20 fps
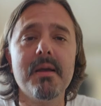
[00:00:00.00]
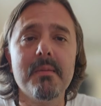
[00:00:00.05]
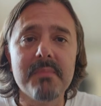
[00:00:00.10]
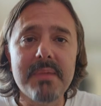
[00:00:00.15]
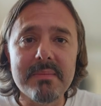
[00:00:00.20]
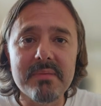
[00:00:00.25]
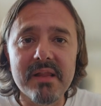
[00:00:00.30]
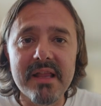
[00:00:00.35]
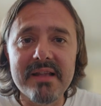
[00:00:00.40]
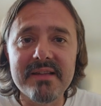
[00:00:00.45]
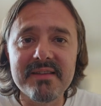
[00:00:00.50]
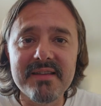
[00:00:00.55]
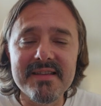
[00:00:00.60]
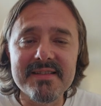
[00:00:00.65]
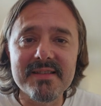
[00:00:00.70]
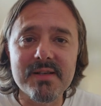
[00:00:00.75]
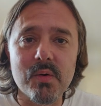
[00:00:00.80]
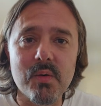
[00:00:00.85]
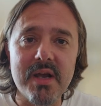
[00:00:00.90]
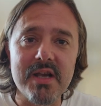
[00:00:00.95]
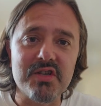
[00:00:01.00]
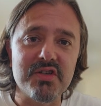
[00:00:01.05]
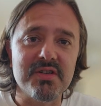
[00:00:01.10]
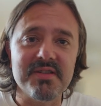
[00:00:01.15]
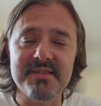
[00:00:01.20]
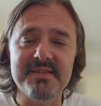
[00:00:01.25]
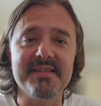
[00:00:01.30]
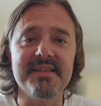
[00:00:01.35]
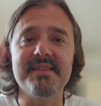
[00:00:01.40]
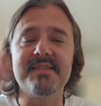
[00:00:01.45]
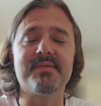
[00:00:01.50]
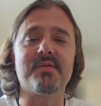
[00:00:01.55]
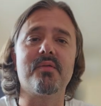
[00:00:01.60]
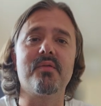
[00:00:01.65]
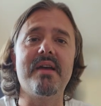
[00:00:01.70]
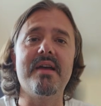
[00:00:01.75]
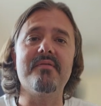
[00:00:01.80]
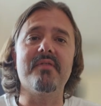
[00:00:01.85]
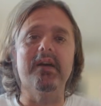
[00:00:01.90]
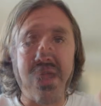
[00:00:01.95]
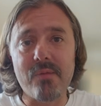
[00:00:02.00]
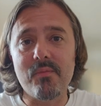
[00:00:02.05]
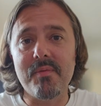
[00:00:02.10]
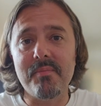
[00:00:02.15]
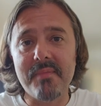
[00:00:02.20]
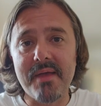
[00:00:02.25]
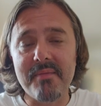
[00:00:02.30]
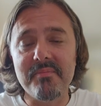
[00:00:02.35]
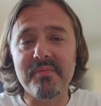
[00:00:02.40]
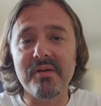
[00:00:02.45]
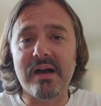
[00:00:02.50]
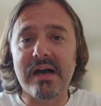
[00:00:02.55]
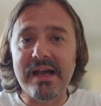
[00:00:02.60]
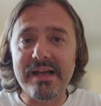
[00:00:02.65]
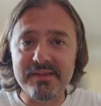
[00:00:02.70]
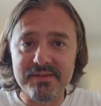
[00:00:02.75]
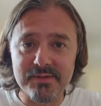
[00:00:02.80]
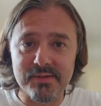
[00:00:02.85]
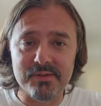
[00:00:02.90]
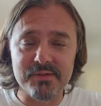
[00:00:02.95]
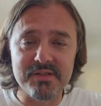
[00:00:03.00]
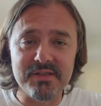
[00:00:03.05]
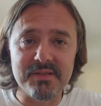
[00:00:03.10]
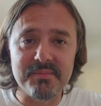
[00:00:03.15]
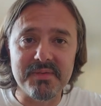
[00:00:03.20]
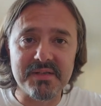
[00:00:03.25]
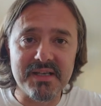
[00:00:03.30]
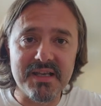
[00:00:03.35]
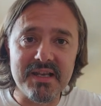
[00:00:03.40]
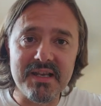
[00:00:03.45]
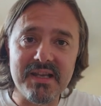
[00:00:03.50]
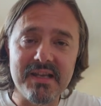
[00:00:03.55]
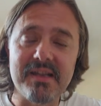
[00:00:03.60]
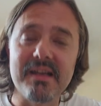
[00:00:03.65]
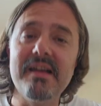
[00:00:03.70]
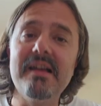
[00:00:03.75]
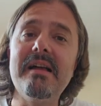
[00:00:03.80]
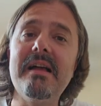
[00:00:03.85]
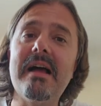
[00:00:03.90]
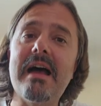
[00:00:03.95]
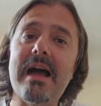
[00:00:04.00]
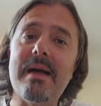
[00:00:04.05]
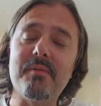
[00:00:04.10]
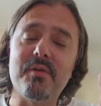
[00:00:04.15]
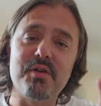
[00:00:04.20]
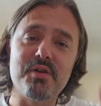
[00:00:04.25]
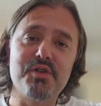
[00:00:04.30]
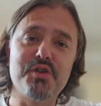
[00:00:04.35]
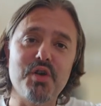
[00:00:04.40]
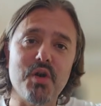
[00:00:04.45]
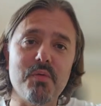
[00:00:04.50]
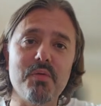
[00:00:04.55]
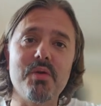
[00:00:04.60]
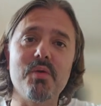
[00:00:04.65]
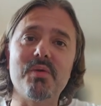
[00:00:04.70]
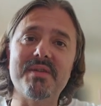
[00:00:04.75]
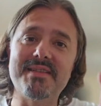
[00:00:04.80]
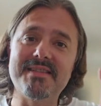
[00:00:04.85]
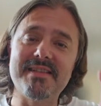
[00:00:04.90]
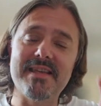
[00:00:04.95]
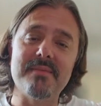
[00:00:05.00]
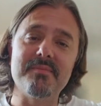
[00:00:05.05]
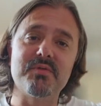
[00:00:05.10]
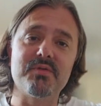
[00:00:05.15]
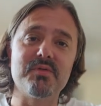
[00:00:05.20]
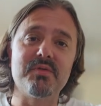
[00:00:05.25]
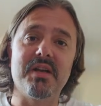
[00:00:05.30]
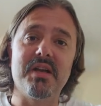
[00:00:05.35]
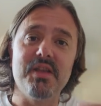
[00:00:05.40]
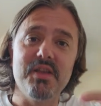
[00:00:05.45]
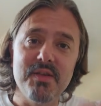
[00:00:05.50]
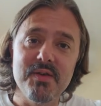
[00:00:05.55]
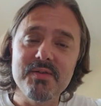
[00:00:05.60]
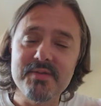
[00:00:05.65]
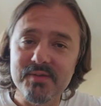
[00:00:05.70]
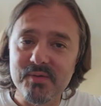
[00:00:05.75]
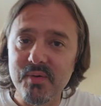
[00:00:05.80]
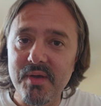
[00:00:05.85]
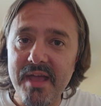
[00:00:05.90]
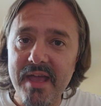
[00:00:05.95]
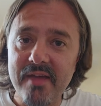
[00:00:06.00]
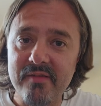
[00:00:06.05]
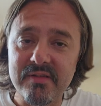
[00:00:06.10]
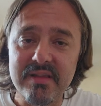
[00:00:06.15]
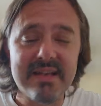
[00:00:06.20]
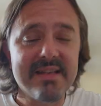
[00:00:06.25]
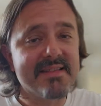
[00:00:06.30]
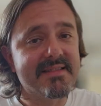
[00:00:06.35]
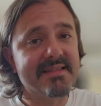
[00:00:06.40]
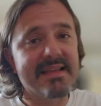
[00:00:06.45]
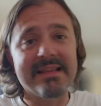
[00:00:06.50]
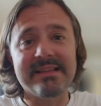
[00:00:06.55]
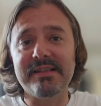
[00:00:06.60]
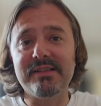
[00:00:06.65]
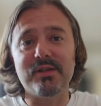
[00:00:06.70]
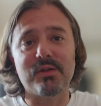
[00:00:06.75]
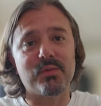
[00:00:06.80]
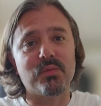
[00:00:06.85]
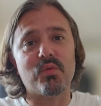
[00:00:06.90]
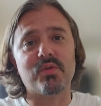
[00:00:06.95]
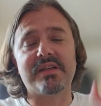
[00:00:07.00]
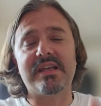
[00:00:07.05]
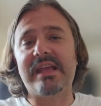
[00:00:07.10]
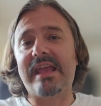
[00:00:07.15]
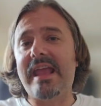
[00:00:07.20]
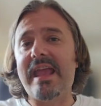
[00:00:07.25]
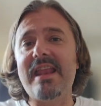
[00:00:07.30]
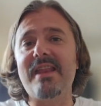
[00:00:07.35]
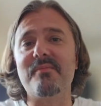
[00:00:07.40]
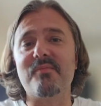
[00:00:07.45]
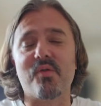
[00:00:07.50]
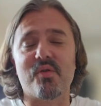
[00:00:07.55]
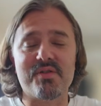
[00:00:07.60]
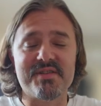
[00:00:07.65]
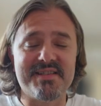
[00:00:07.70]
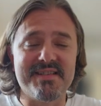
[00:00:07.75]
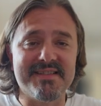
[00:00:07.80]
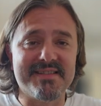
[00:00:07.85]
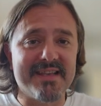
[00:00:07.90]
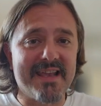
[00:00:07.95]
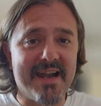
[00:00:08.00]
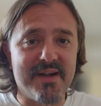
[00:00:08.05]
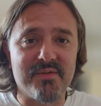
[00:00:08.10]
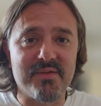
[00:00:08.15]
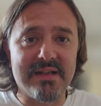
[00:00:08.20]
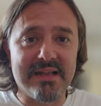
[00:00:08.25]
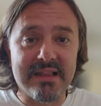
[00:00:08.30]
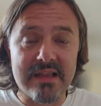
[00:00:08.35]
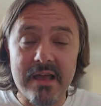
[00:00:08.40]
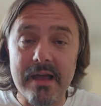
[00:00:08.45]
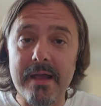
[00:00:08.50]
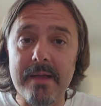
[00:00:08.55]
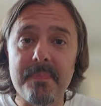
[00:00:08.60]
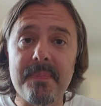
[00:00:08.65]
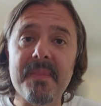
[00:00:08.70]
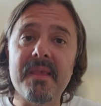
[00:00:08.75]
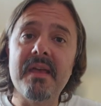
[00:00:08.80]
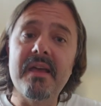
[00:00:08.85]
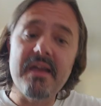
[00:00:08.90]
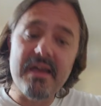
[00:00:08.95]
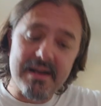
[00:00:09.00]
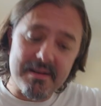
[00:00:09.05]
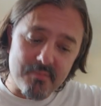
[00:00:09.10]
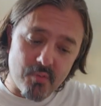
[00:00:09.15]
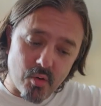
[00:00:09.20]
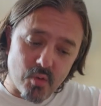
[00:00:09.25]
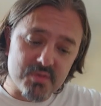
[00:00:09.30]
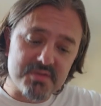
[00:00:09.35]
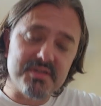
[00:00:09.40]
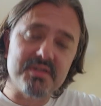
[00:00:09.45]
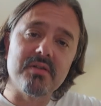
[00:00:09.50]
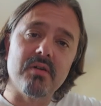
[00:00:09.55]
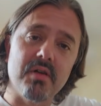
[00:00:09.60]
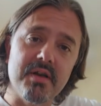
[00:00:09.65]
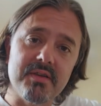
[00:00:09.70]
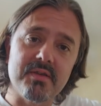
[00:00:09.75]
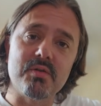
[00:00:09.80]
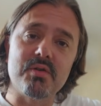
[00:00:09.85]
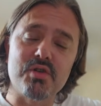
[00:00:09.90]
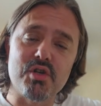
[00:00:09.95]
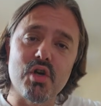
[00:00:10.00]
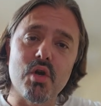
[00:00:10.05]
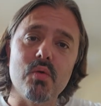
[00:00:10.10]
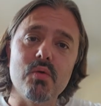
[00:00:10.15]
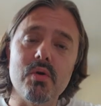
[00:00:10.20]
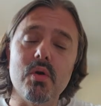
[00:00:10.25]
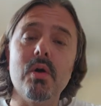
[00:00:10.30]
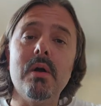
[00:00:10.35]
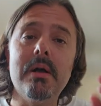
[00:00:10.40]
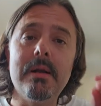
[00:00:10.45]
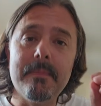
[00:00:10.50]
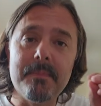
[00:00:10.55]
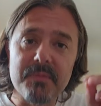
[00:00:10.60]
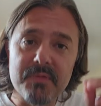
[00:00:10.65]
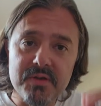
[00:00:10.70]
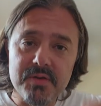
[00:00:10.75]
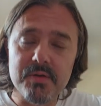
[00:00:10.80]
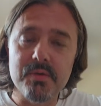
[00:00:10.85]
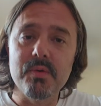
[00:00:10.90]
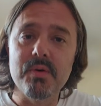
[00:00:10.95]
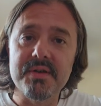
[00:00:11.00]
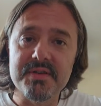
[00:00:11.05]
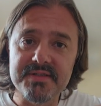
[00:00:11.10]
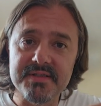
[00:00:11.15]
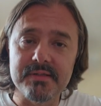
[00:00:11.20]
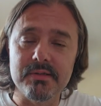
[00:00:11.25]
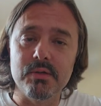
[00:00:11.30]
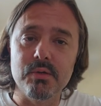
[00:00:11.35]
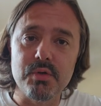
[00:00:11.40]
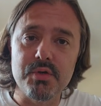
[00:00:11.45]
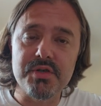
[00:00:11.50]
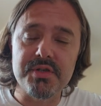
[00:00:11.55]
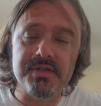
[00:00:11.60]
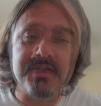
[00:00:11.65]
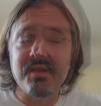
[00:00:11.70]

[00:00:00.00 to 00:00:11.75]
People had this question since forever. And remember, I told you in the beginning, I'm gonna show you what Samsung used to have that is sadly not working anymore since Android 9. And I'm also going to show you two solutions.